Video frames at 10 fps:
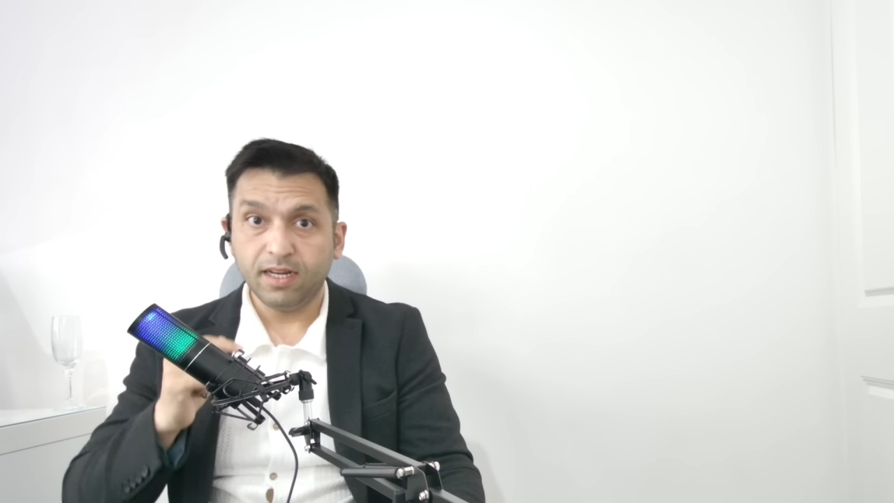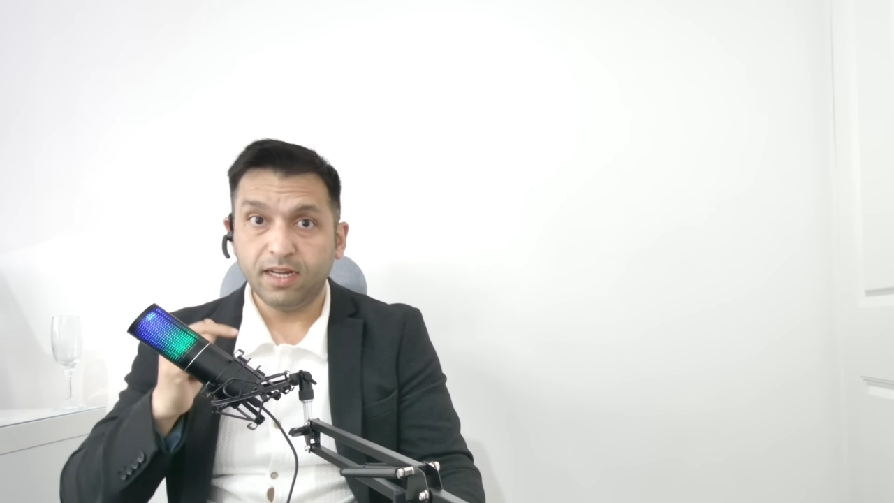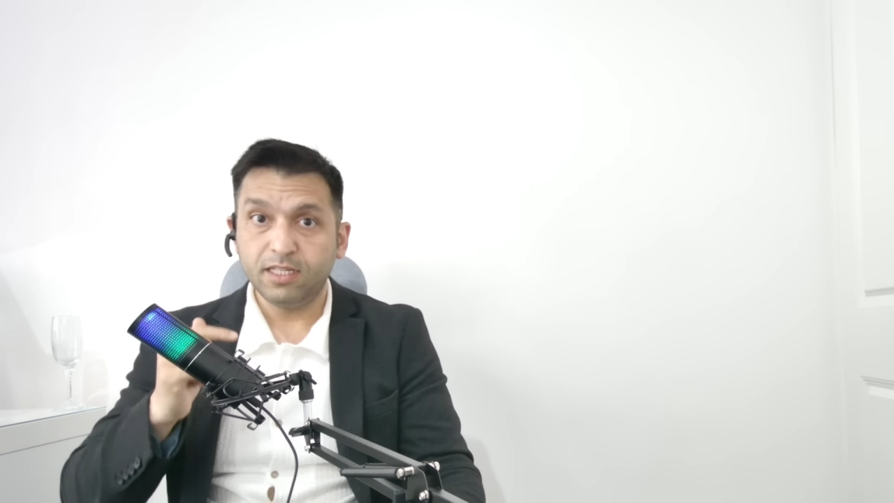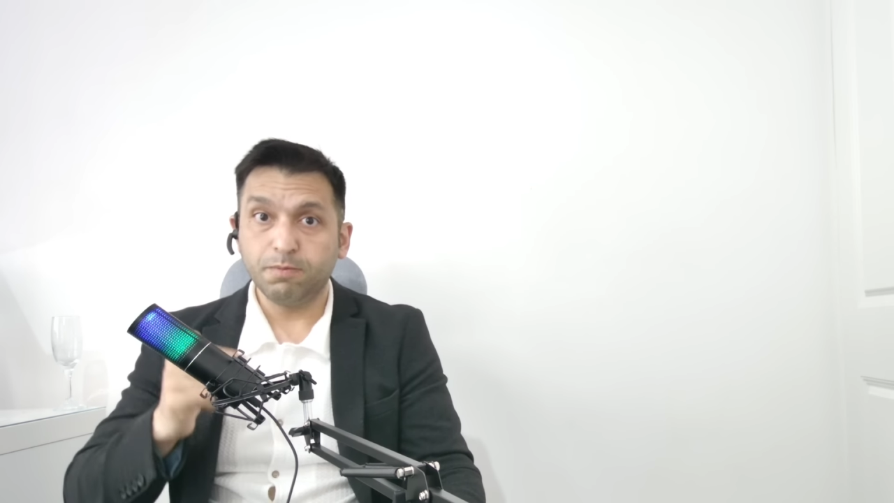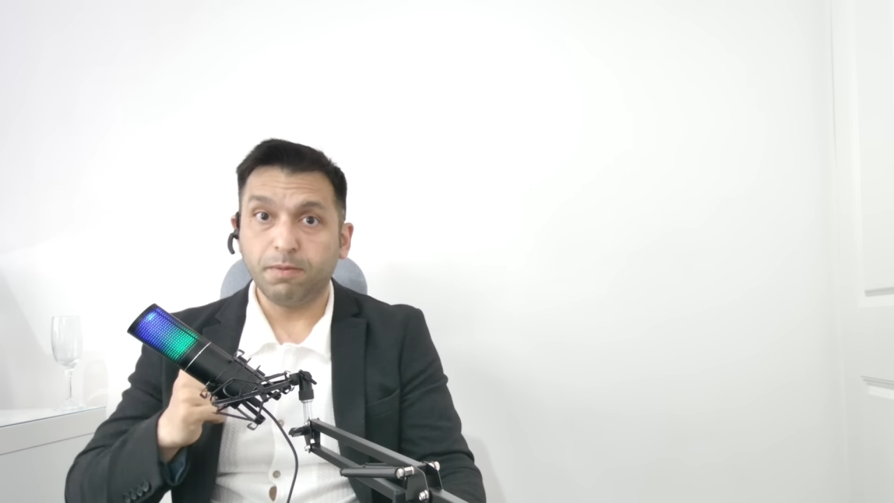
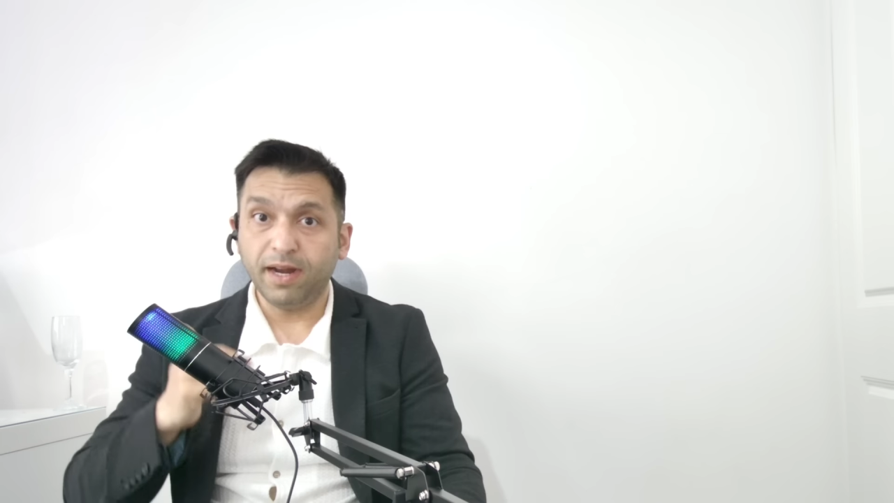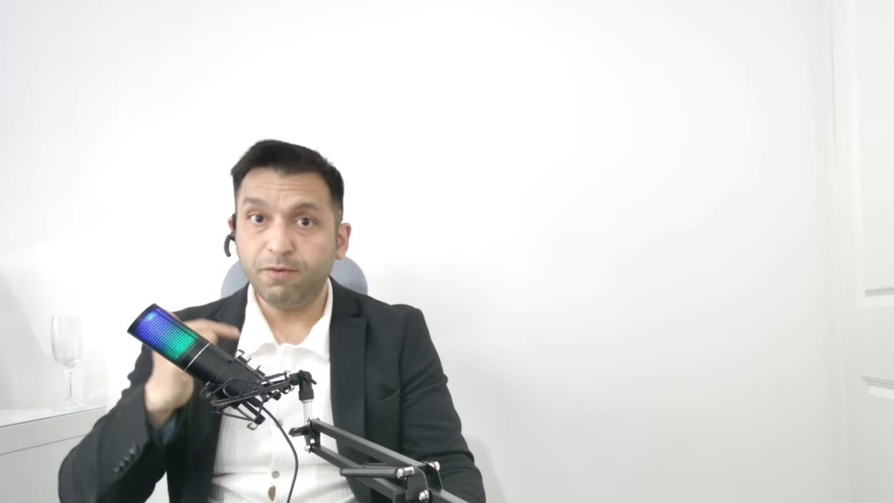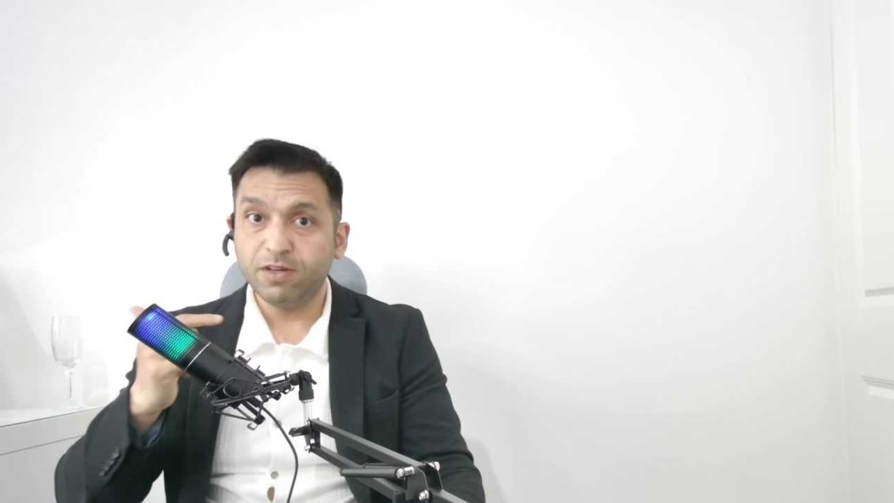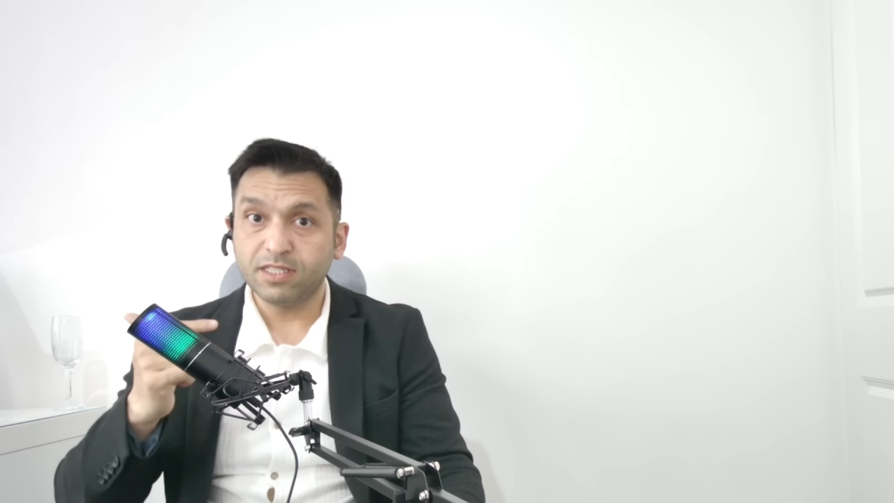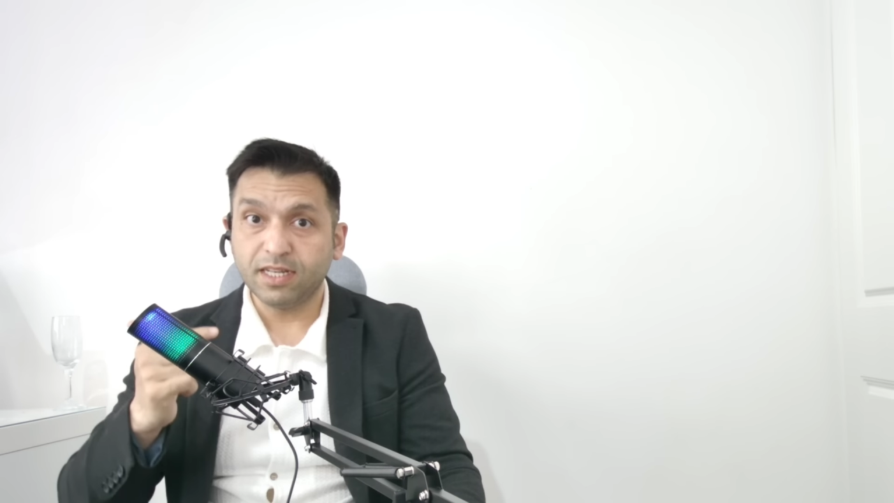his mind
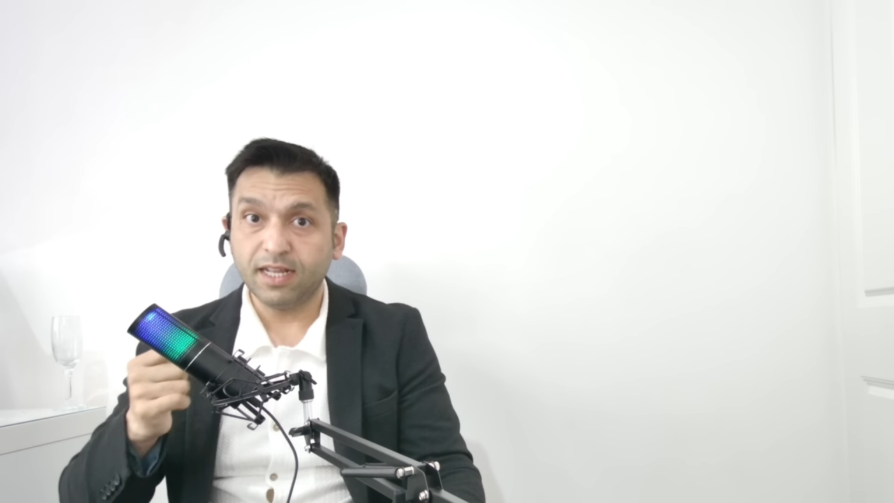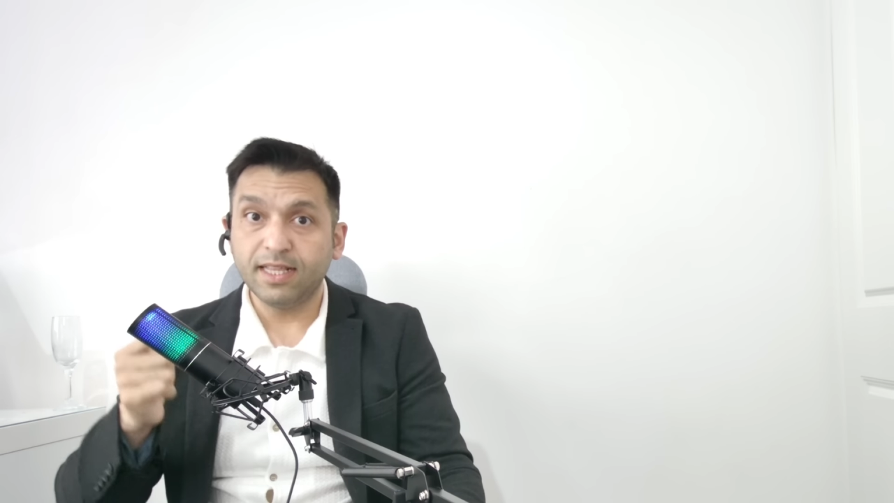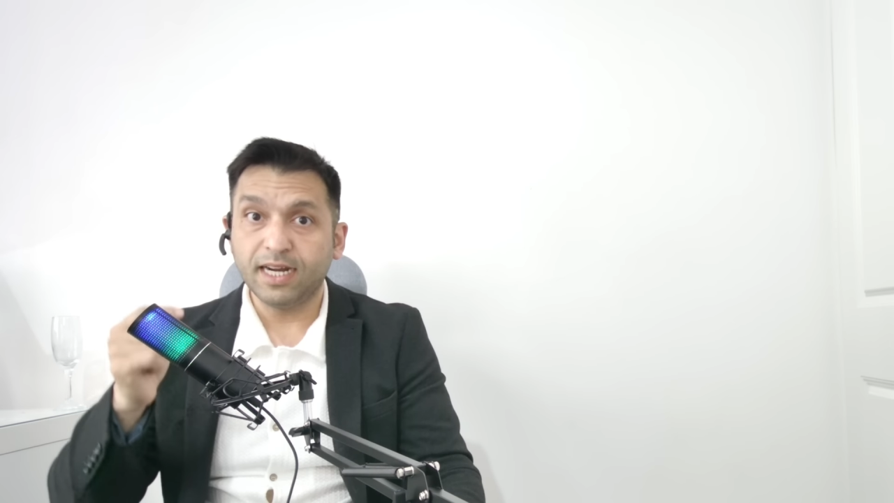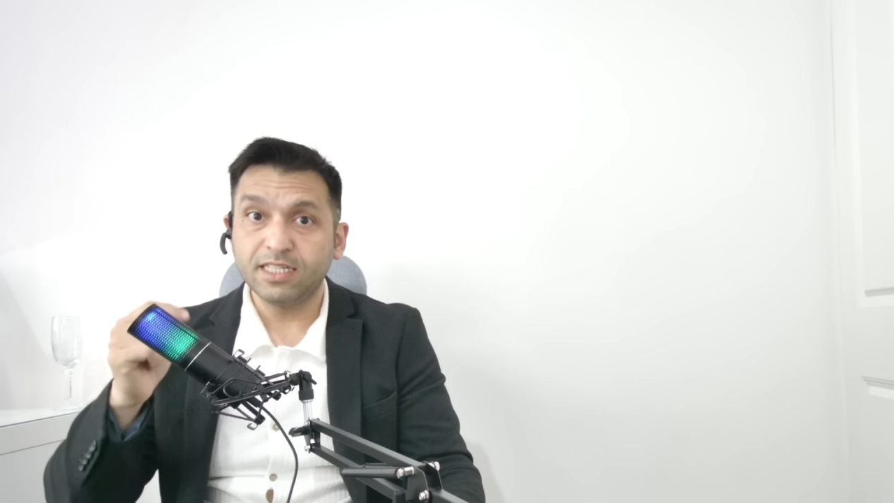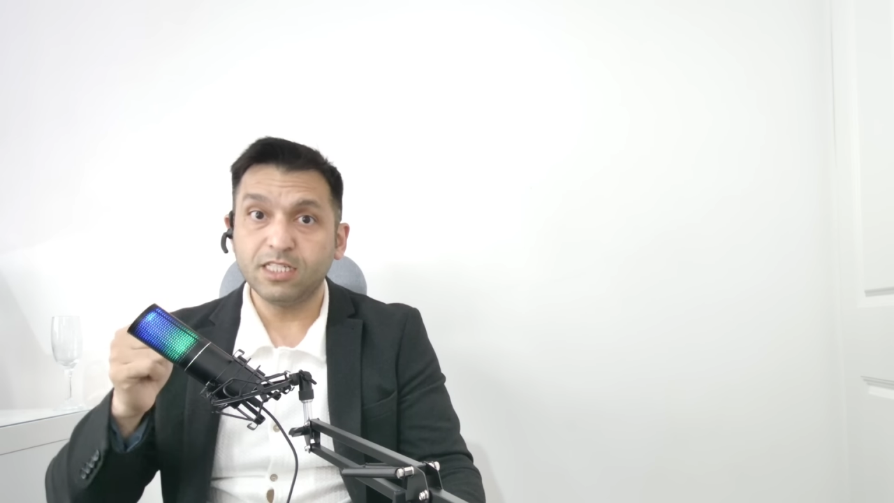was thinking
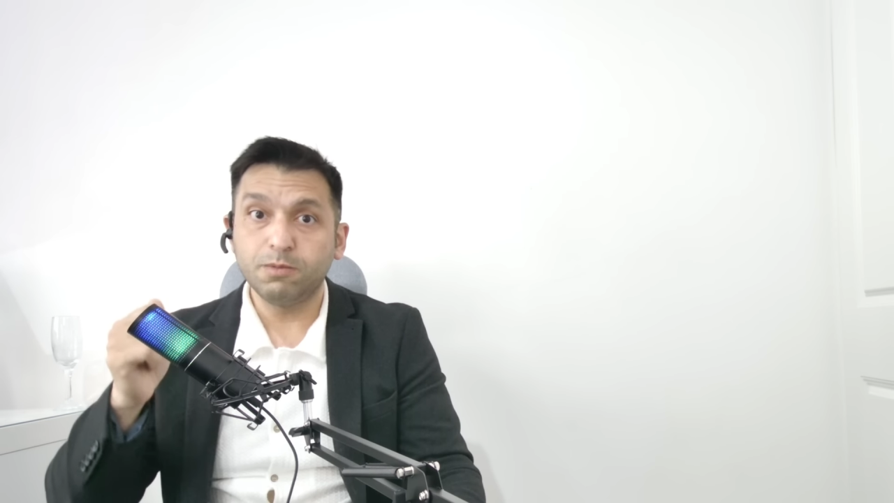that's his